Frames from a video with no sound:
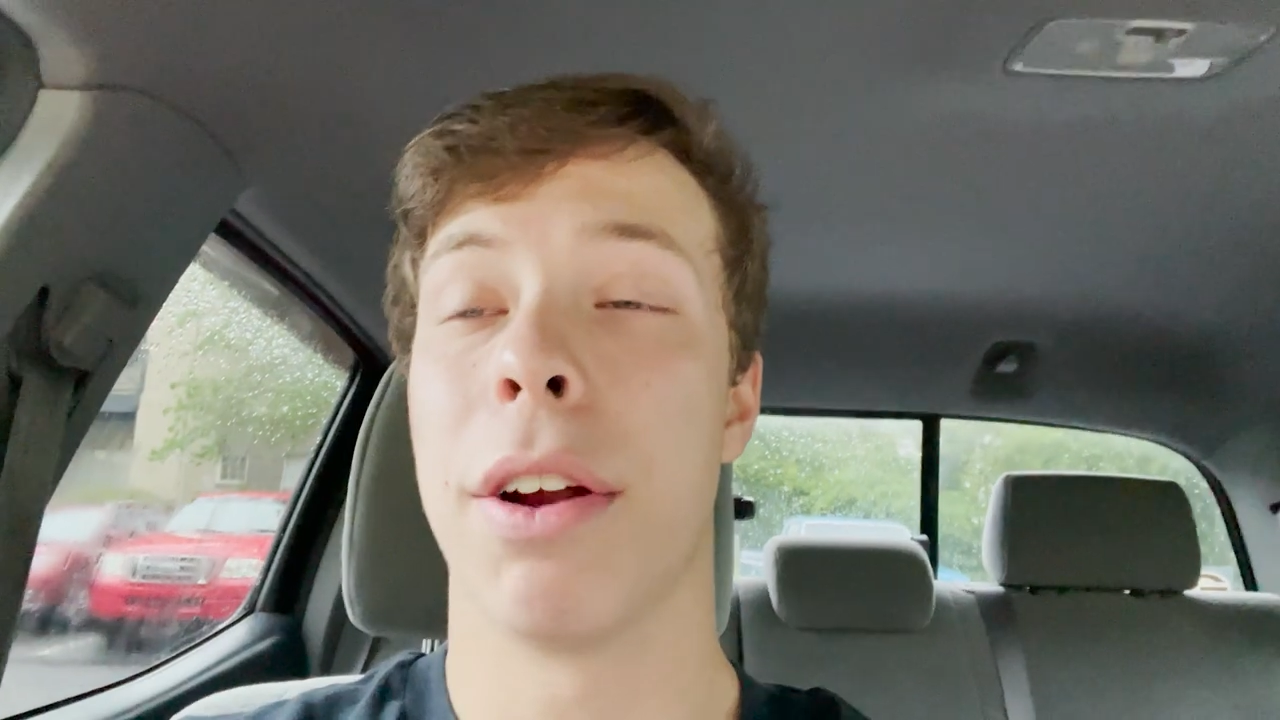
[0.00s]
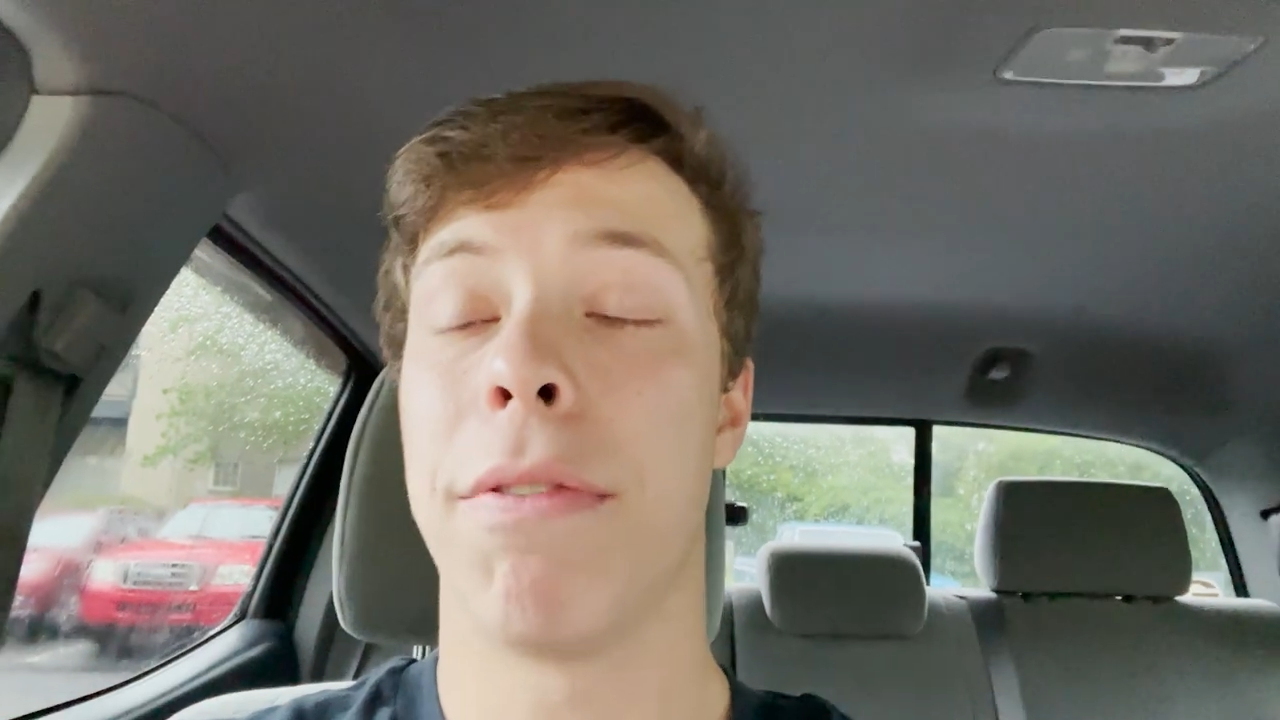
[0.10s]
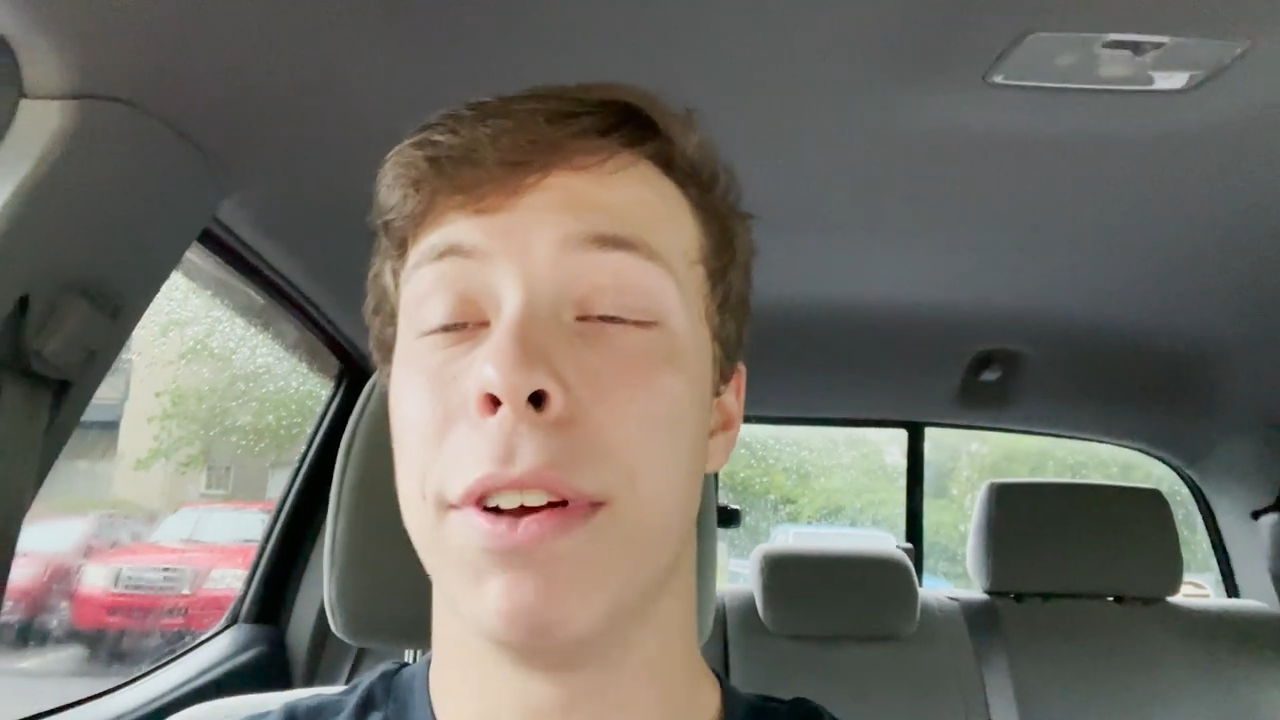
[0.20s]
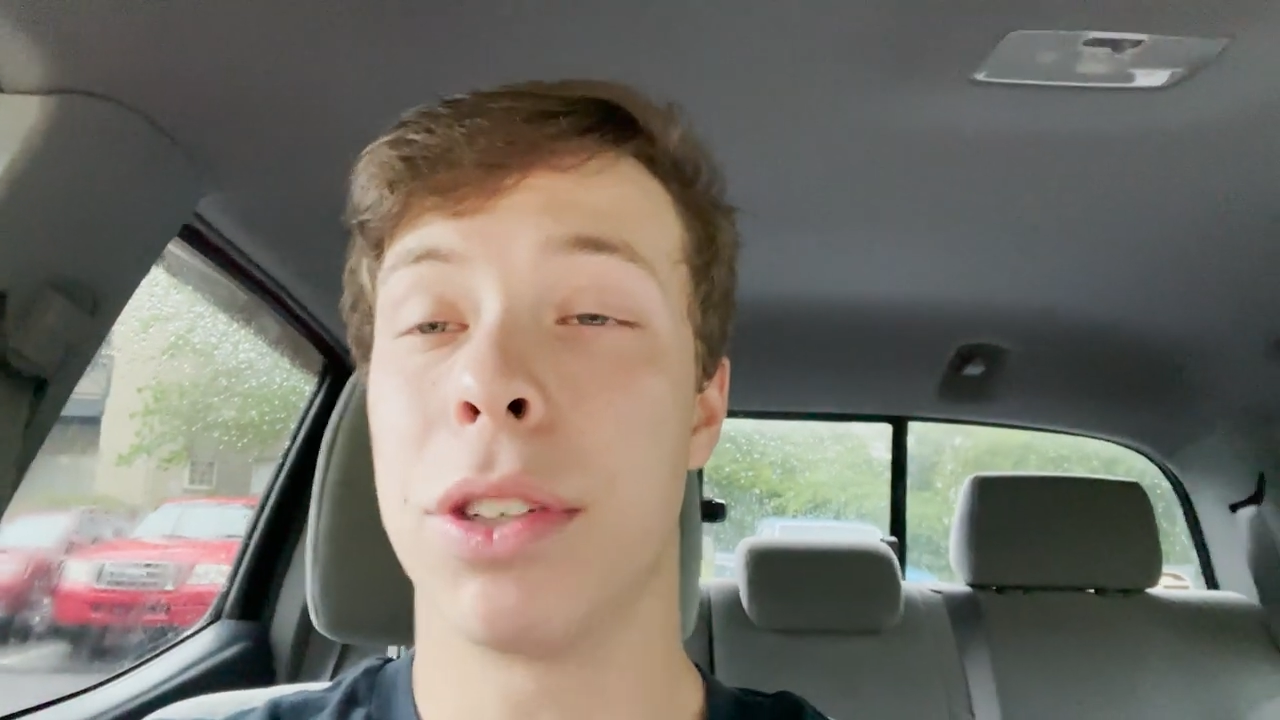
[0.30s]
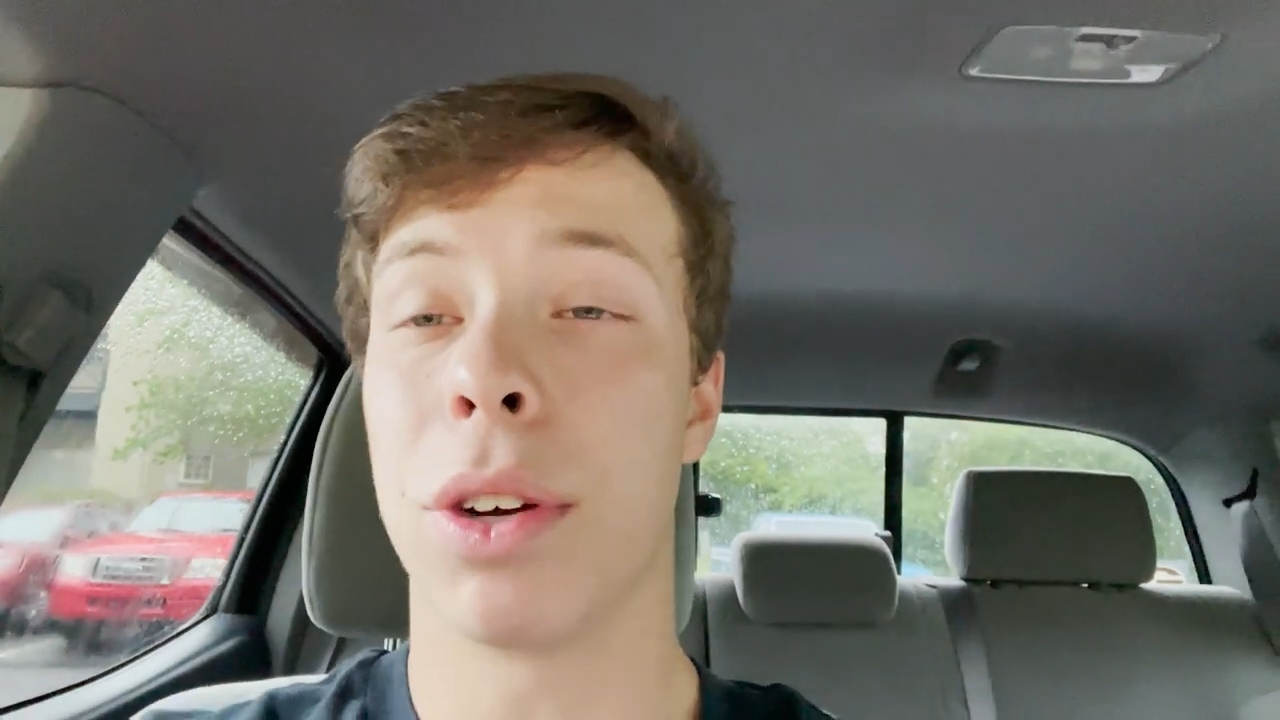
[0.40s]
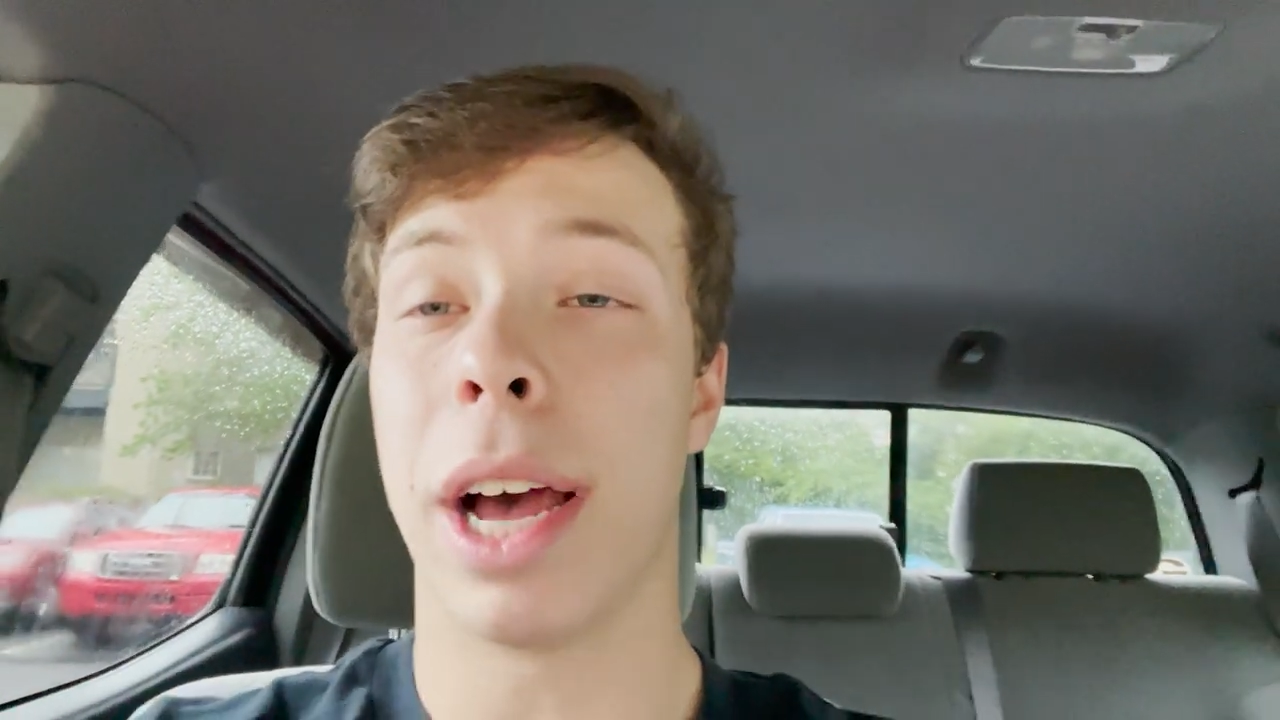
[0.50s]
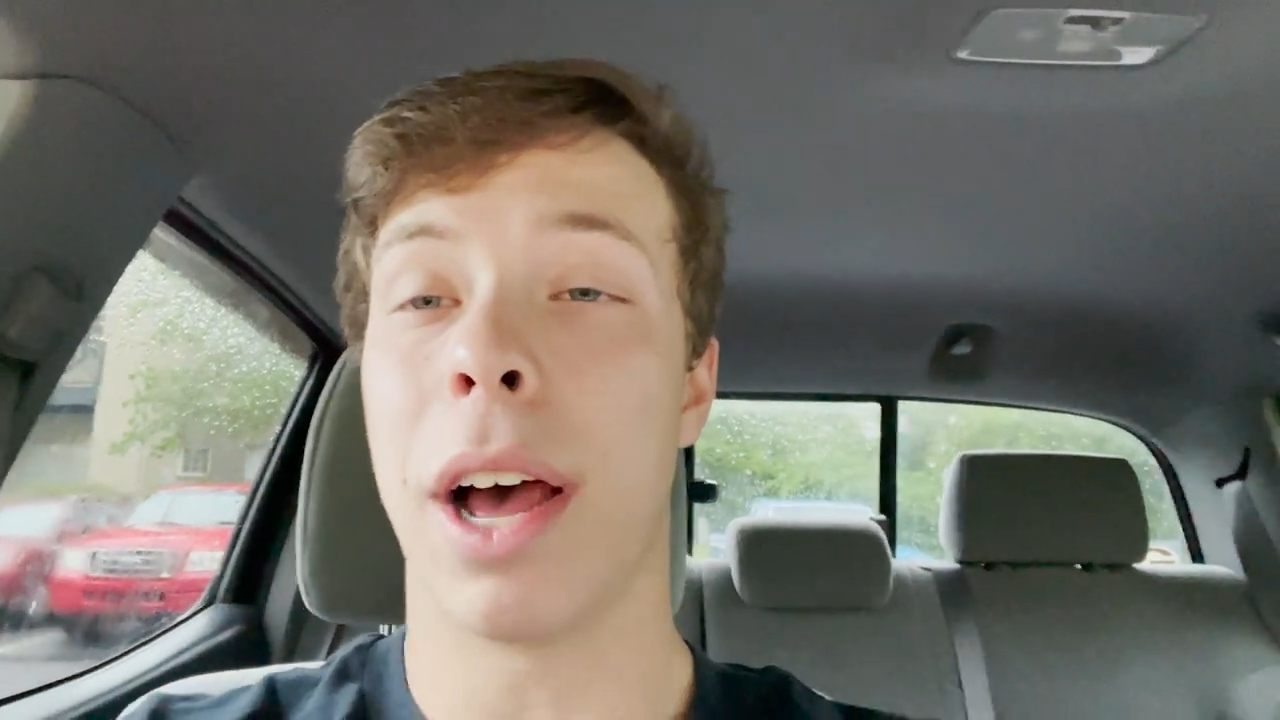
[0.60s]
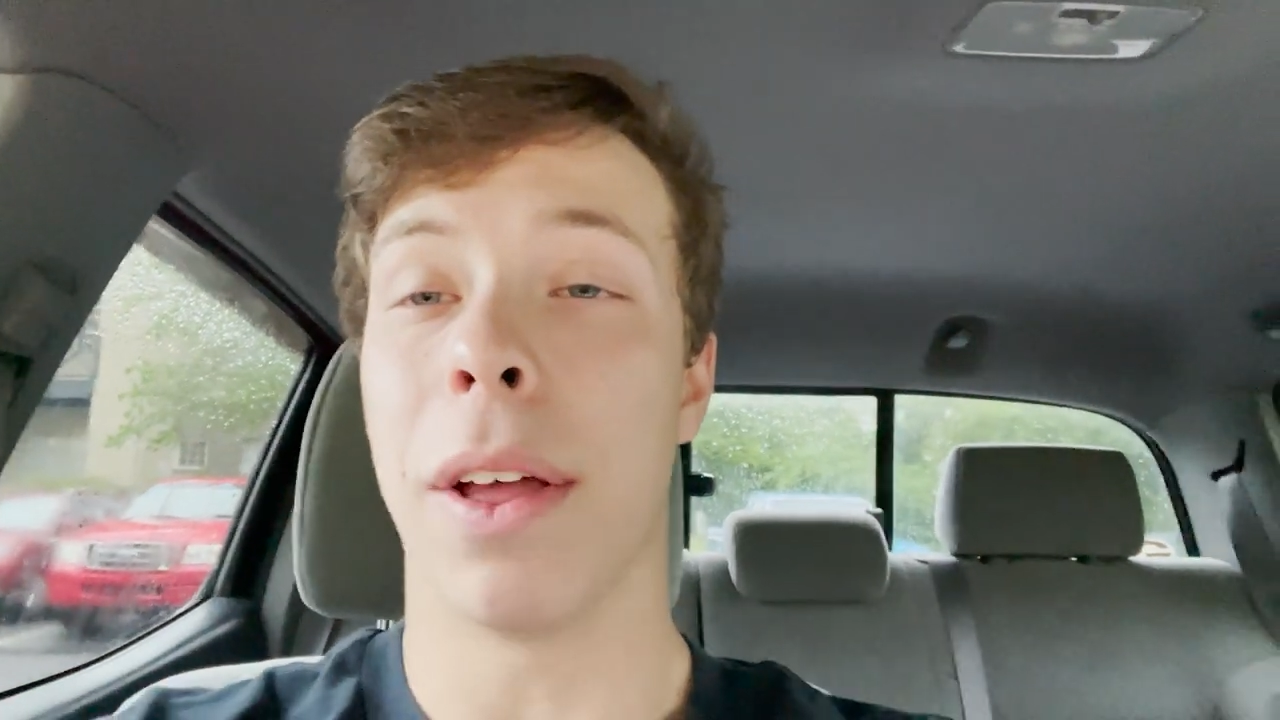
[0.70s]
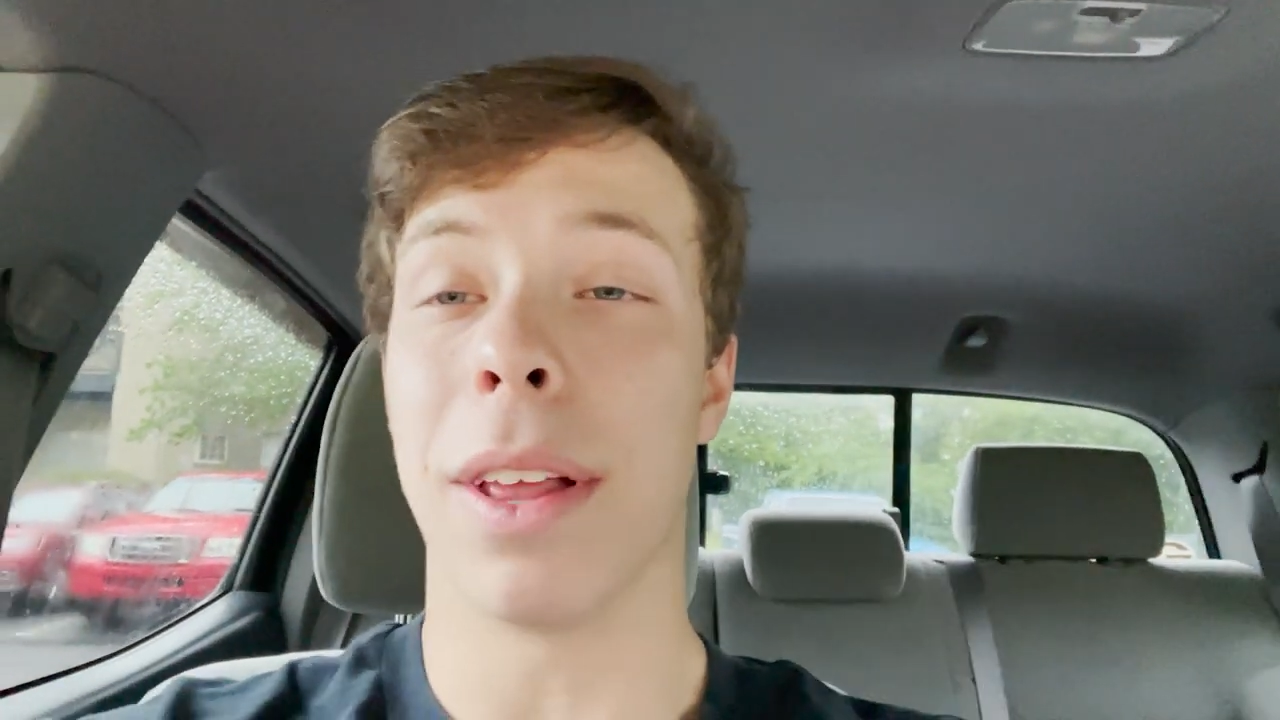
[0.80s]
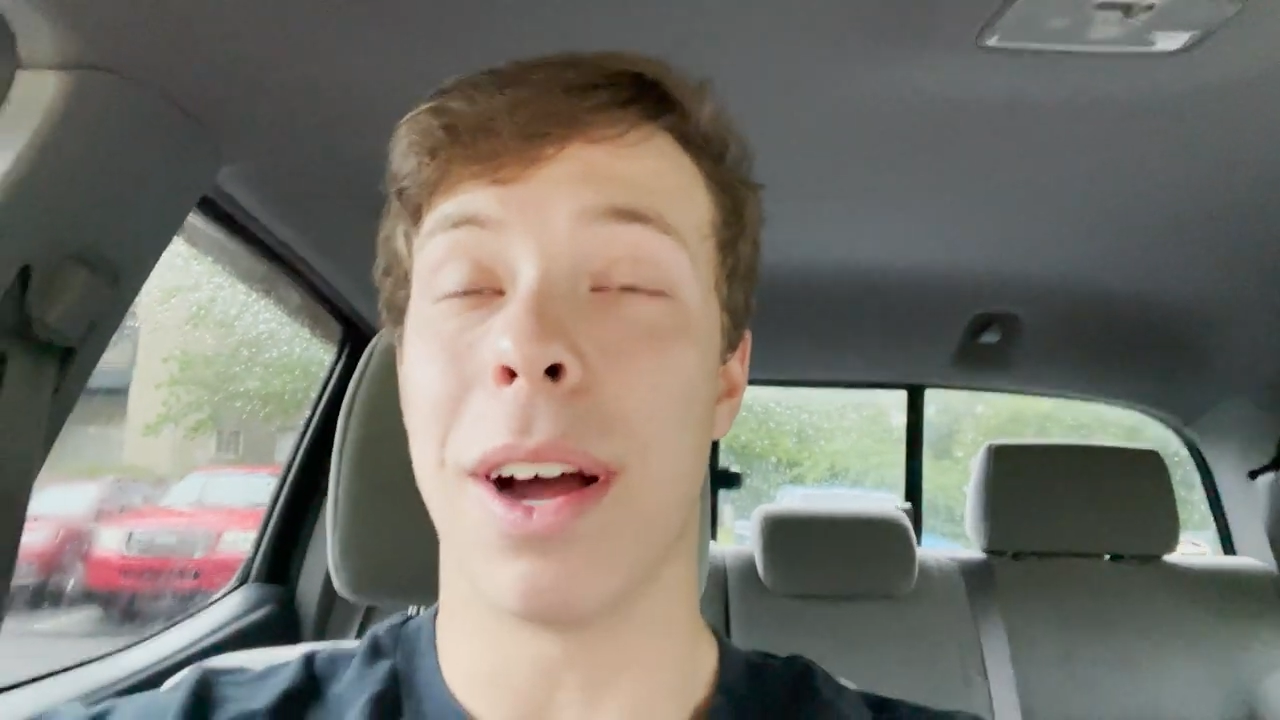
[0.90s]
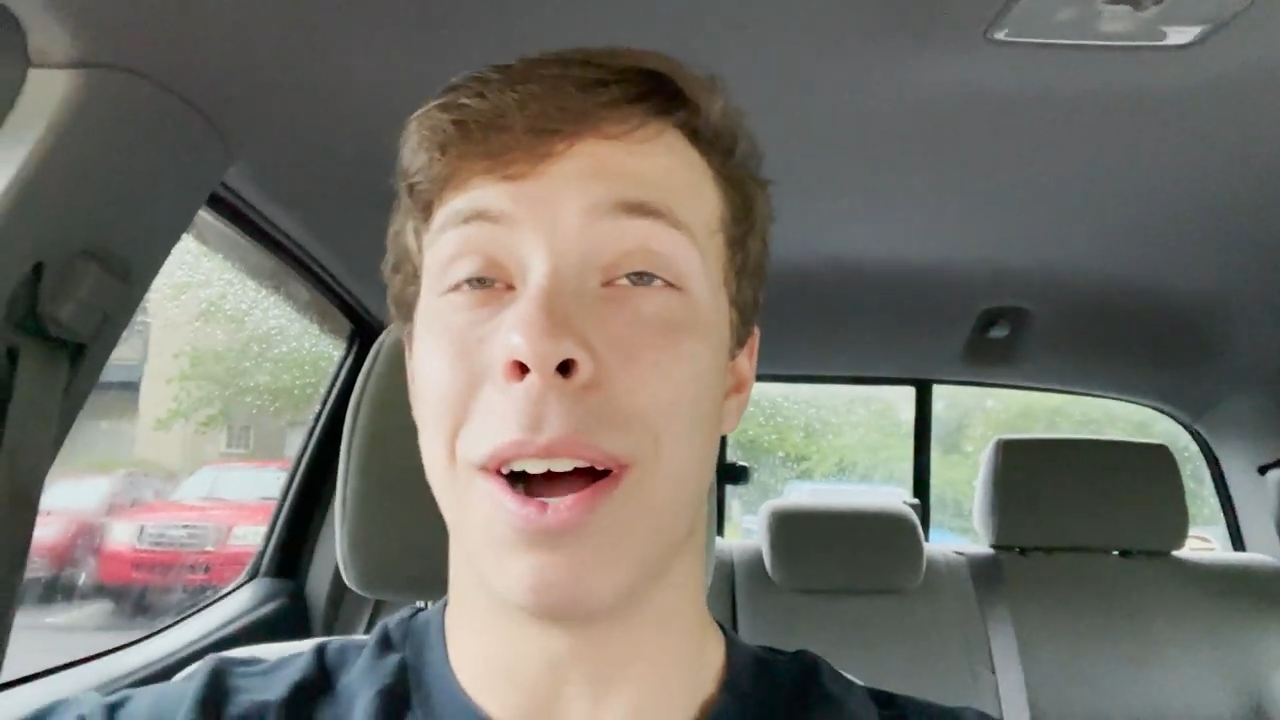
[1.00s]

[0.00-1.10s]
your physical health